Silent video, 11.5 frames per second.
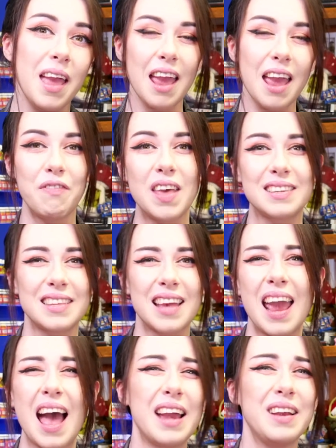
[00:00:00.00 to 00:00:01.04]
If they
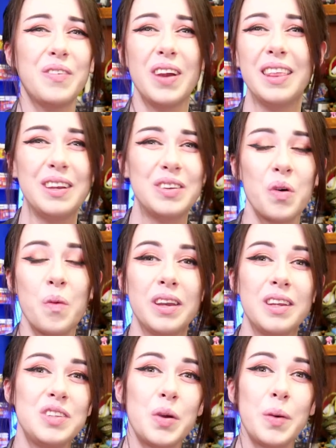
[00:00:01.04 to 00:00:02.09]
say, I really don't want
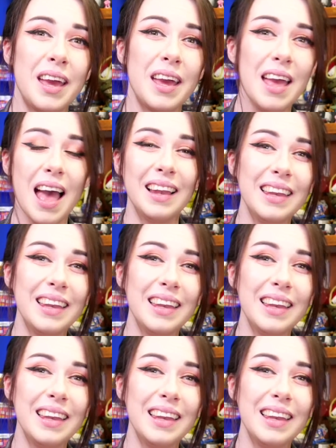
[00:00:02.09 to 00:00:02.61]
to do it, a